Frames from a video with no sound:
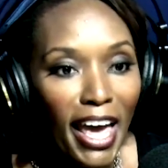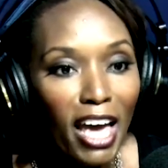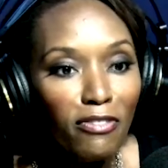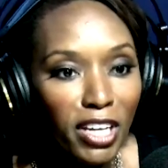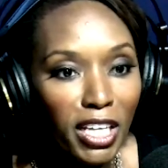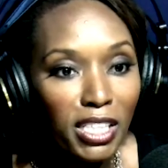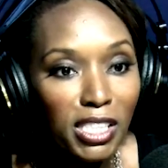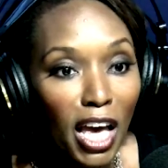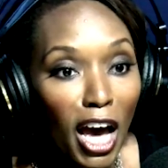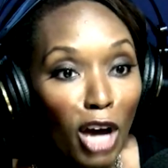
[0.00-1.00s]

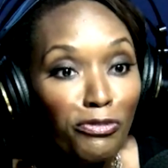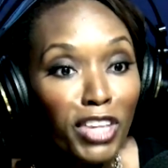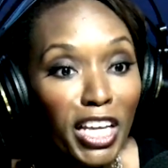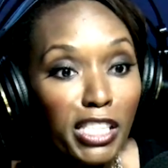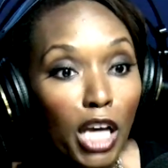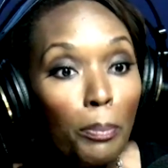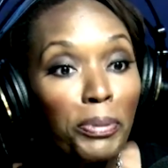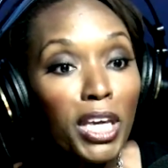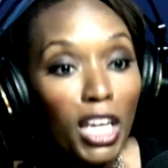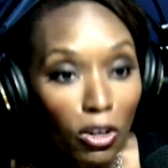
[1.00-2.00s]
evidence of things
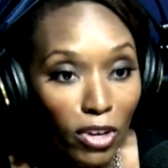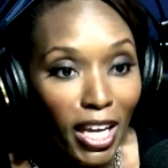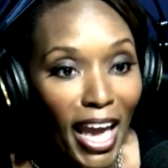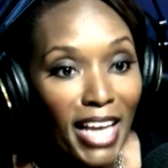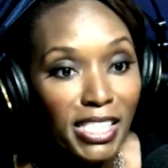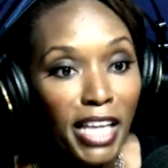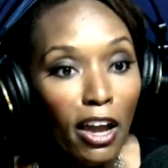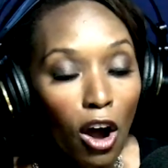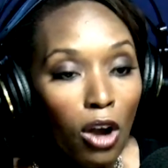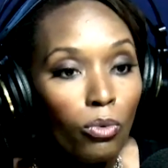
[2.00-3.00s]
appearing as they
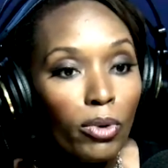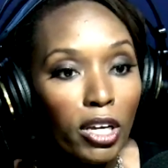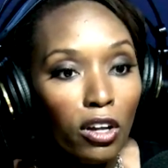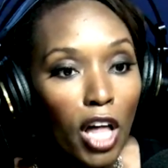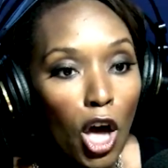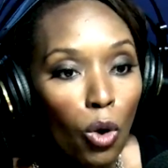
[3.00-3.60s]
are real.